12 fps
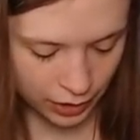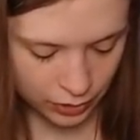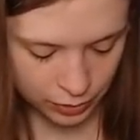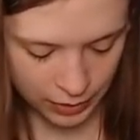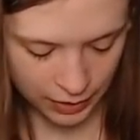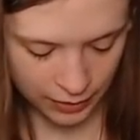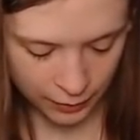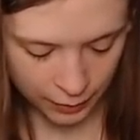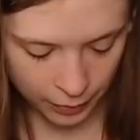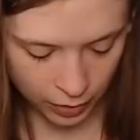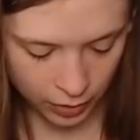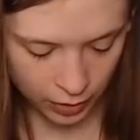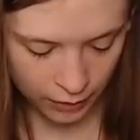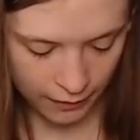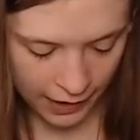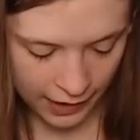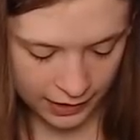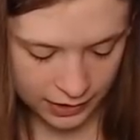Not too many from
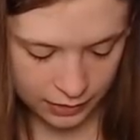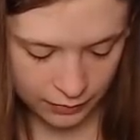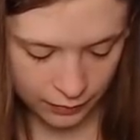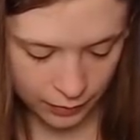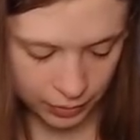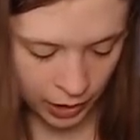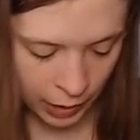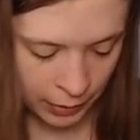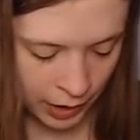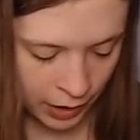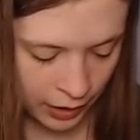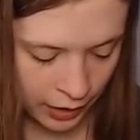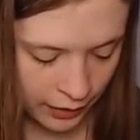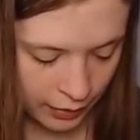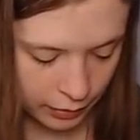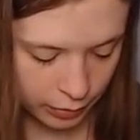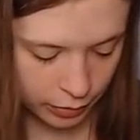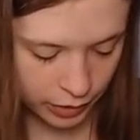artifacts from Dominaria
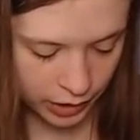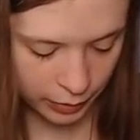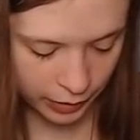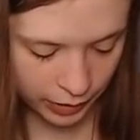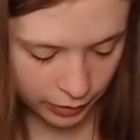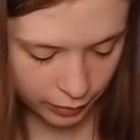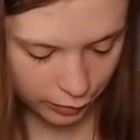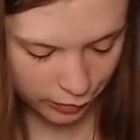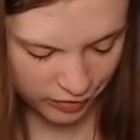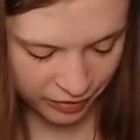I really want.